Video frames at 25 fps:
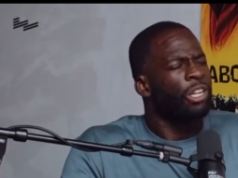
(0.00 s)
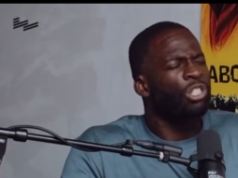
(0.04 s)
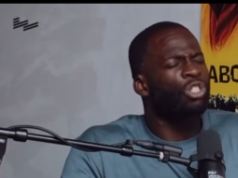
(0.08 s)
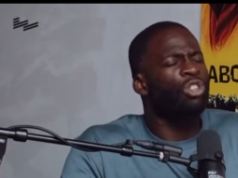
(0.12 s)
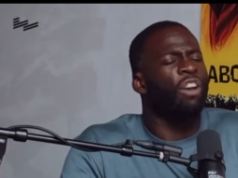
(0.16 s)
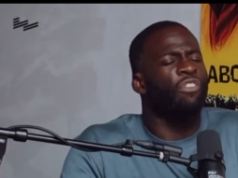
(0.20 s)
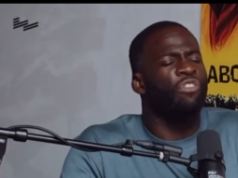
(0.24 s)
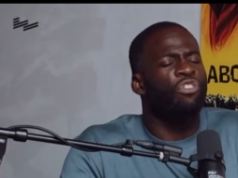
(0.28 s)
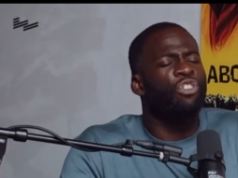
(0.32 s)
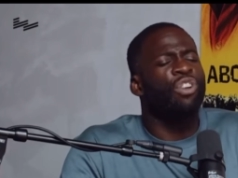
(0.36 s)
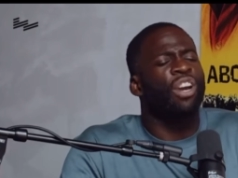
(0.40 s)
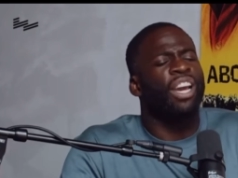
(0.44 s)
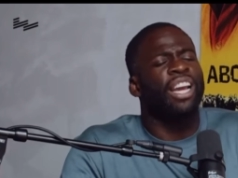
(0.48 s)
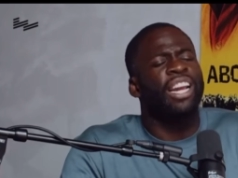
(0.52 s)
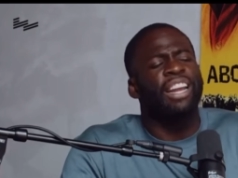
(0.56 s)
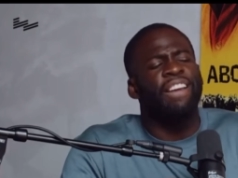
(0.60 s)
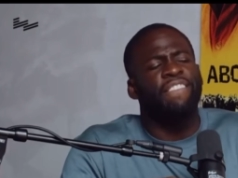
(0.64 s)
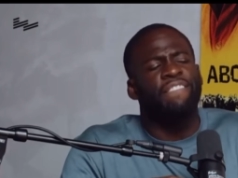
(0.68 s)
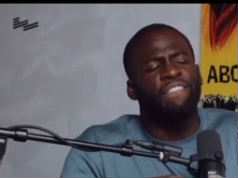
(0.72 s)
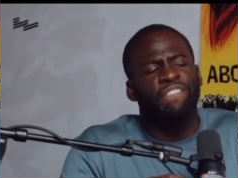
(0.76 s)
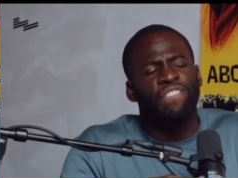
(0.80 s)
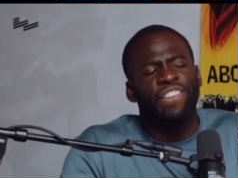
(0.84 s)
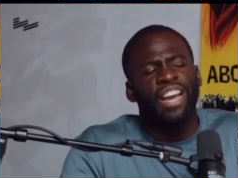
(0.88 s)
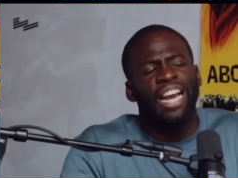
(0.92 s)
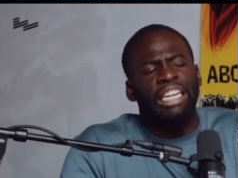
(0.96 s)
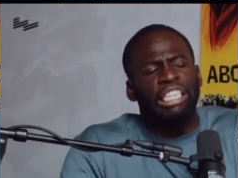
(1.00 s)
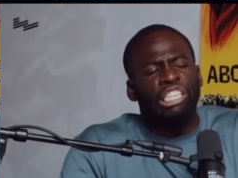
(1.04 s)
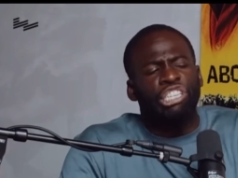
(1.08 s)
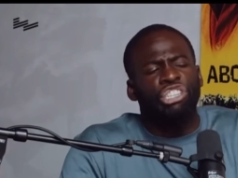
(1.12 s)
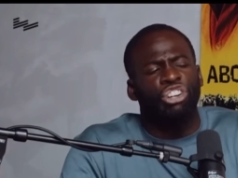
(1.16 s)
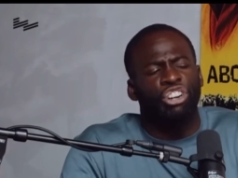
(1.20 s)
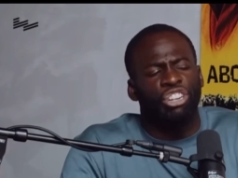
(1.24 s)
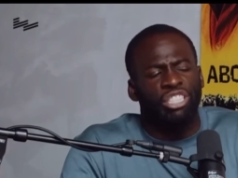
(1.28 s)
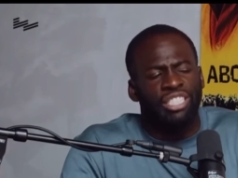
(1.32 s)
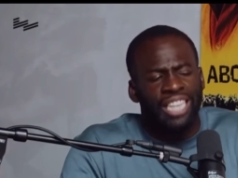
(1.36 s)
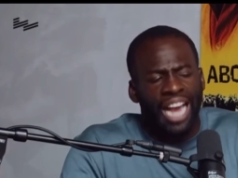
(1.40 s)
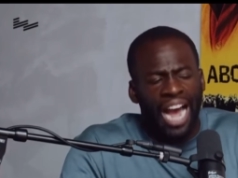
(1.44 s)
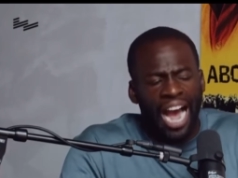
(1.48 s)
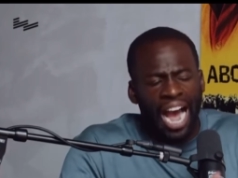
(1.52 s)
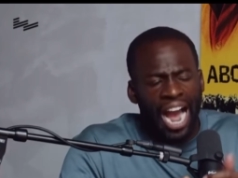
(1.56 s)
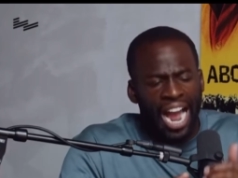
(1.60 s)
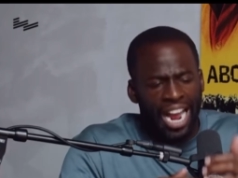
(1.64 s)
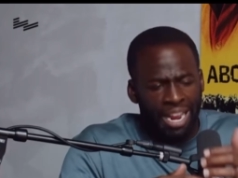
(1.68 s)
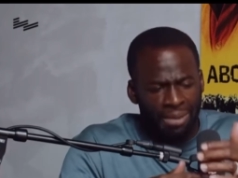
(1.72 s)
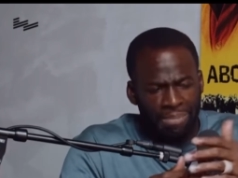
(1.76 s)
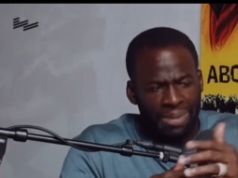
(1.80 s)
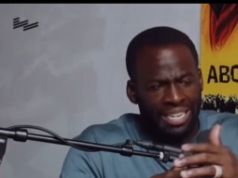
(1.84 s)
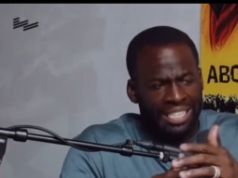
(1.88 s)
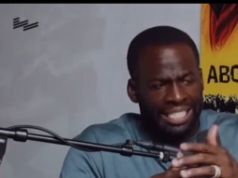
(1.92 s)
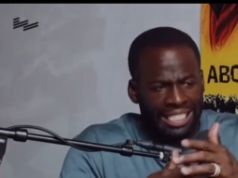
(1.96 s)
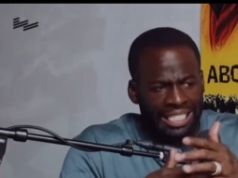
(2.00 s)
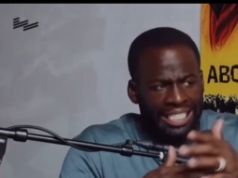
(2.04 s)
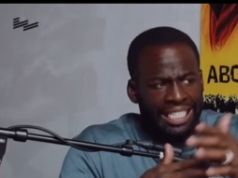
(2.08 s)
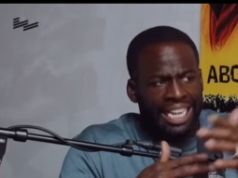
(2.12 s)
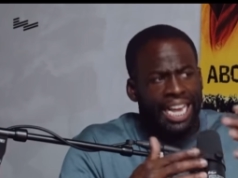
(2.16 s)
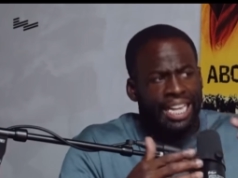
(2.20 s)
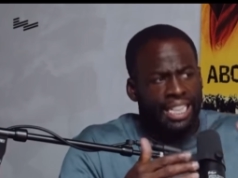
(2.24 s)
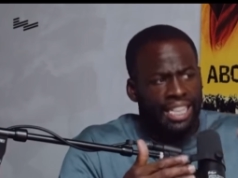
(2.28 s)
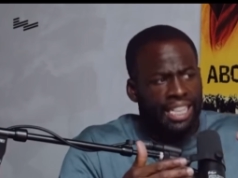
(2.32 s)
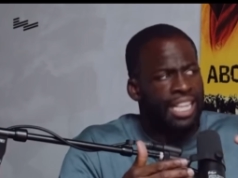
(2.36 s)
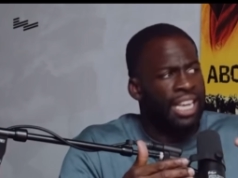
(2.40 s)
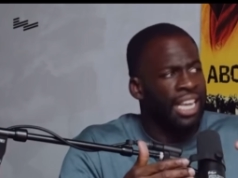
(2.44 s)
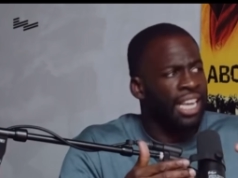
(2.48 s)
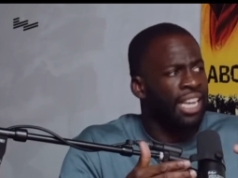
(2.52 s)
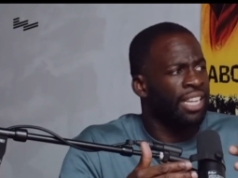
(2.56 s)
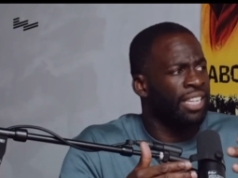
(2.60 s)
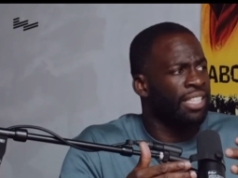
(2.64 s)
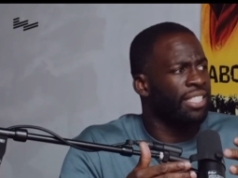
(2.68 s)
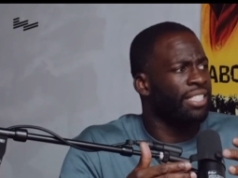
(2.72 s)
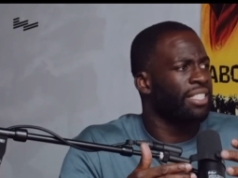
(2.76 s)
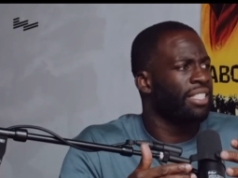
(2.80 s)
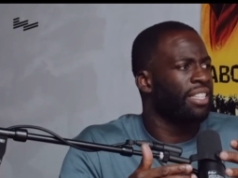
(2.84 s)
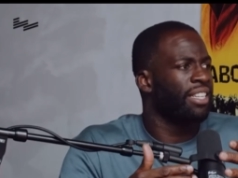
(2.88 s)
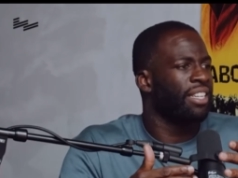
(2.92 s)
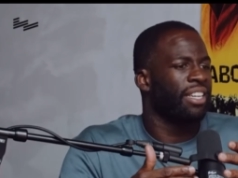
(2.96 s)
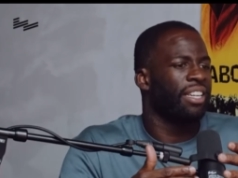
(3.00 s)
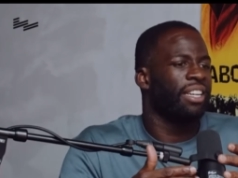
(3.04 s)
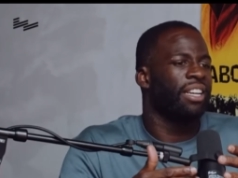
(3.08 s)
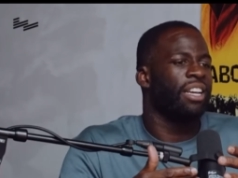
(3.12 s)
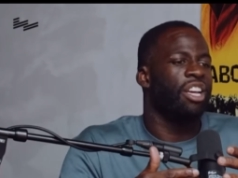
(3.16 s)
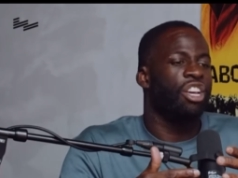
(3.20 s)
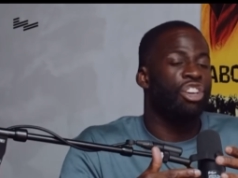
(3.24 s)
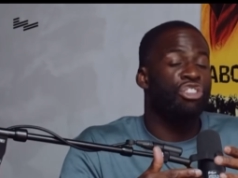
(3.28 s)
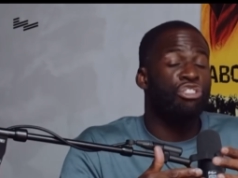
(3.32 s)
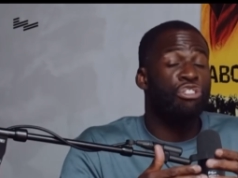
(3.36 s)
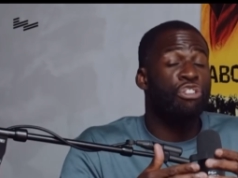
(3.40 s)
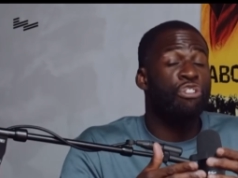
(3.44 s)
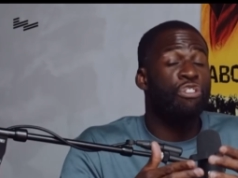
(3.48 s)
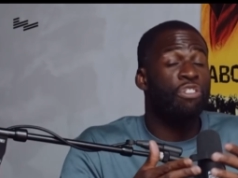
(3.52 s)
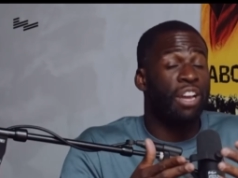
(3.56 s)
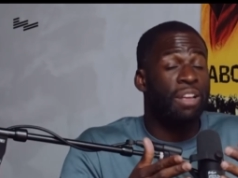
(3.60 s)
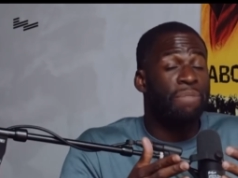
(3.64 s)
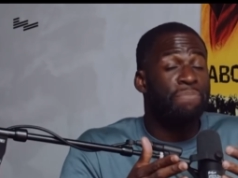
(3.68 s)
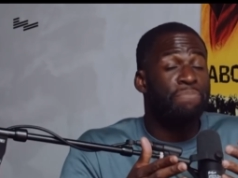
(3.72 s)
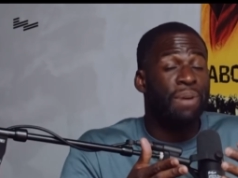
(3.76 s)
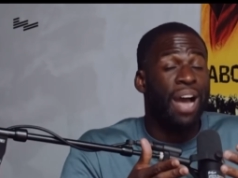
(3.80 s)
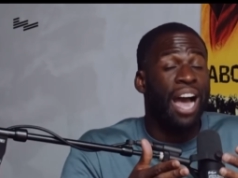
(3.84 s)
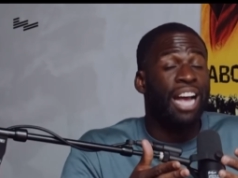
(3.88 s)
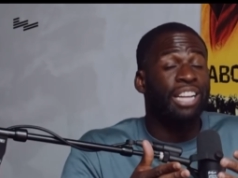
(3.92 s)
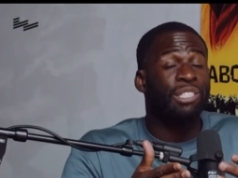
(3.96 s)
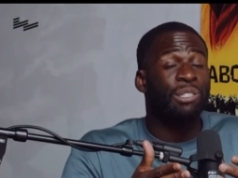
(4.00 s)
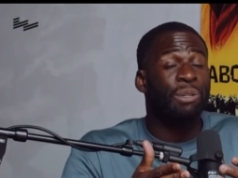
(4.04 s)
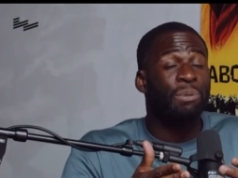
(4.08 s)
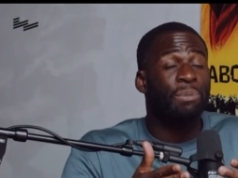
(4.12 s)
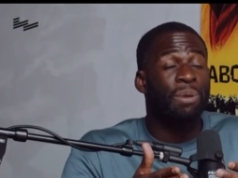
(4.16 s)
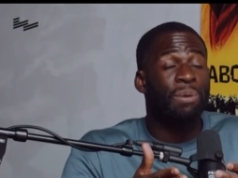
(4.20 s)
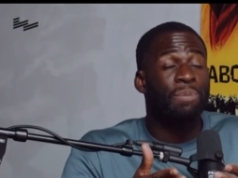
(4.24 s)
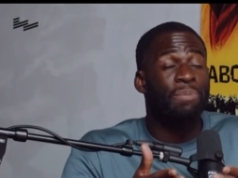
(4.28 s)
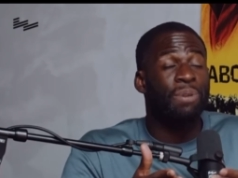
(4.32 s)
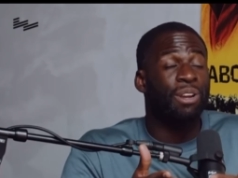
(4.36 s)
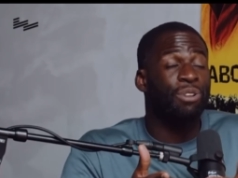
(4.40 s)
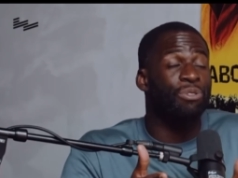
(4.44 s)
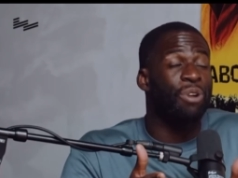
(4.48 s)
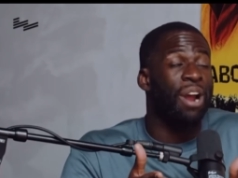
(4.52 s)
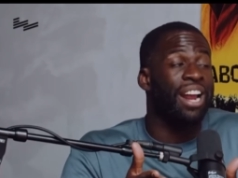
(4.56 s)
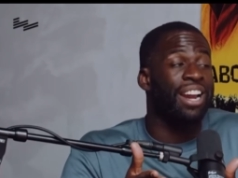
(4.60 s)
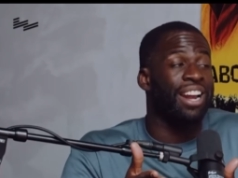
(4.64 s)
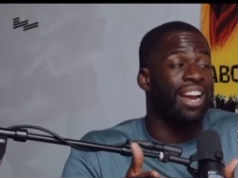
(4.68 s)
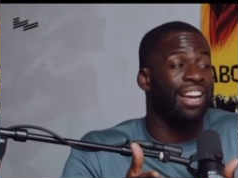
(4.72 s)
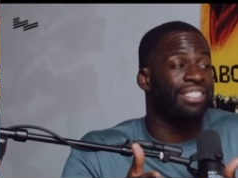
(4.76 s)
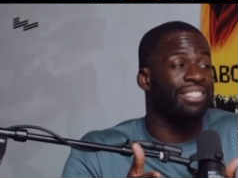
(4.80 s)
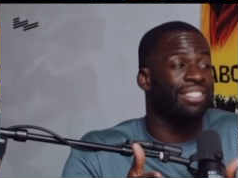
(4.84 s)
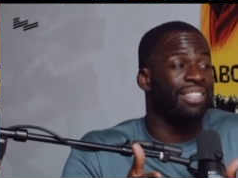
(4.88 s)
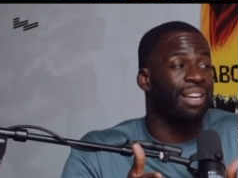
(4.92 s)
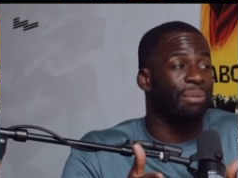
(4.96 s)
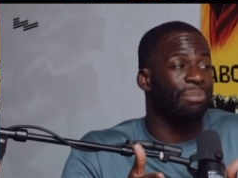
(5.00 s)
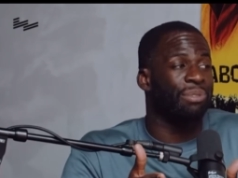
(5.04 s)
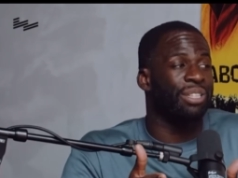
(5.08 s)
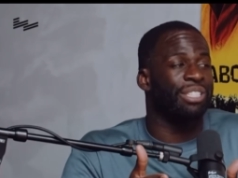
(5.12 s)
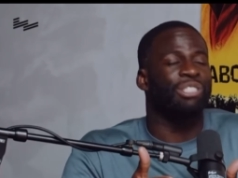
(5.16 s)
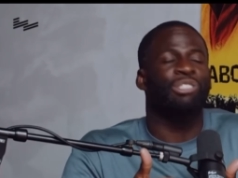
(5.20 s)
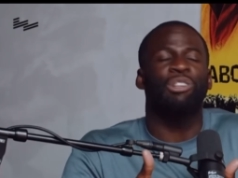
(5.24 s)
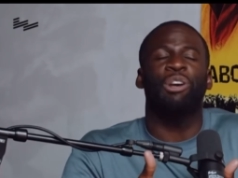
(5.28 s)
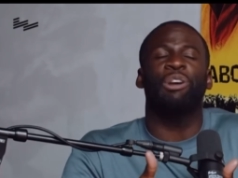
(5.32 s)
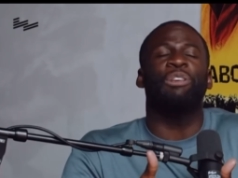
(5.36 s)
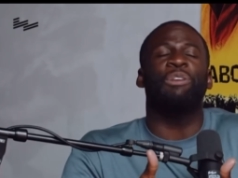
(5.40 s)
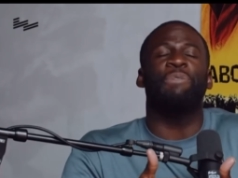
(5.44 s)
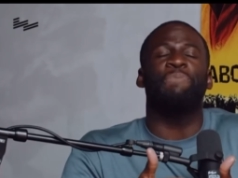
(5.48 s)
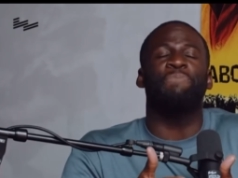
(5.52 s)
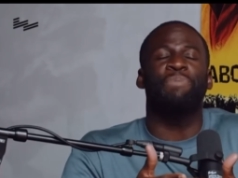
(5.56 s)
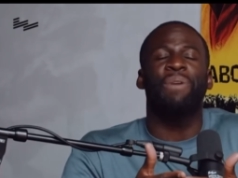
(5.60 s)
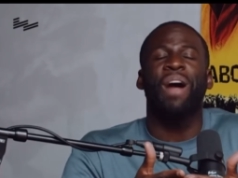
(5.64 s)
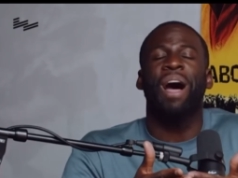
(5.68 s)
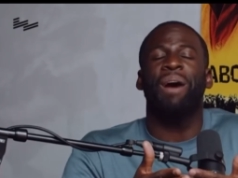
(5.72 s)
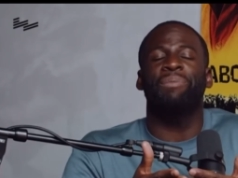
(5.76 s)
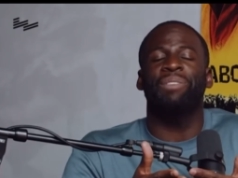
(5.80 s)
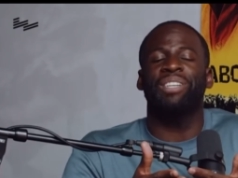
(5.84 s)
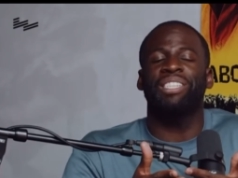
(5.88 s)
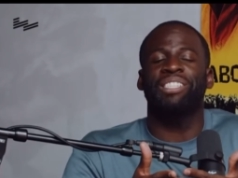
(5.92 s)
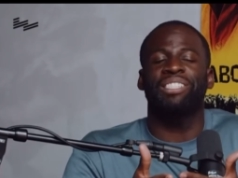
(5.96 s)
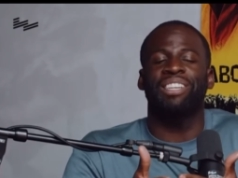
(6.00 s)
So if you can invest your time in said thing, you can possibly be great at something. So you probably